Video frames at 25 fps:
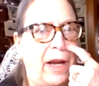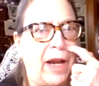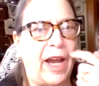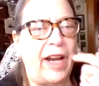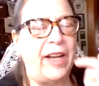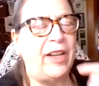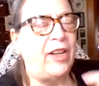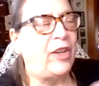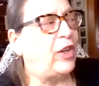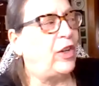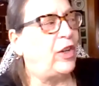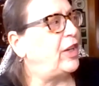
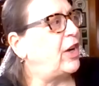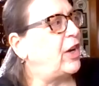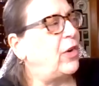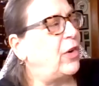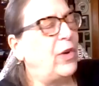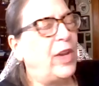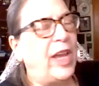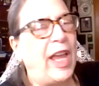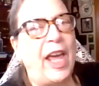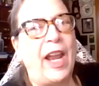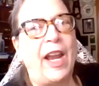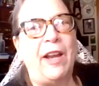I could
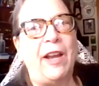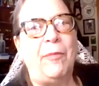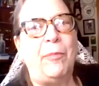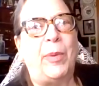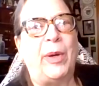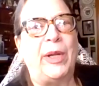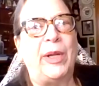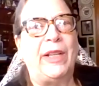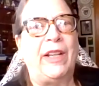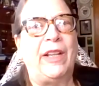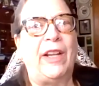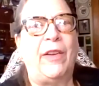go get it,
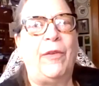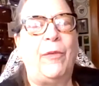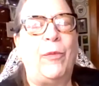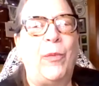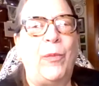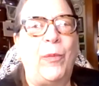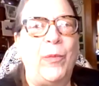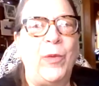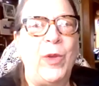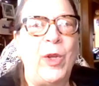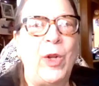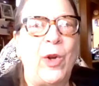but that
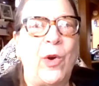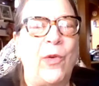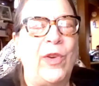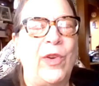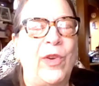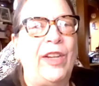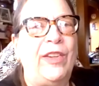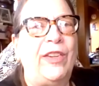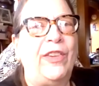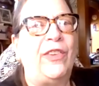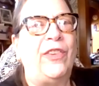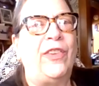you don't
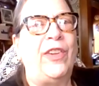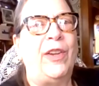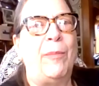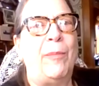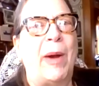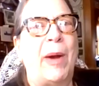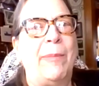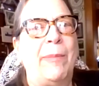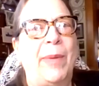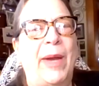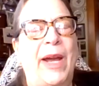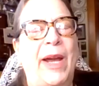need to see
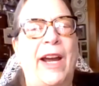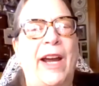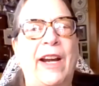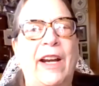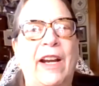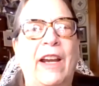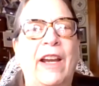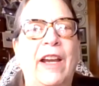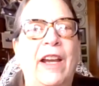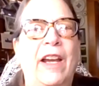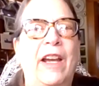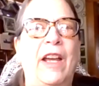my back.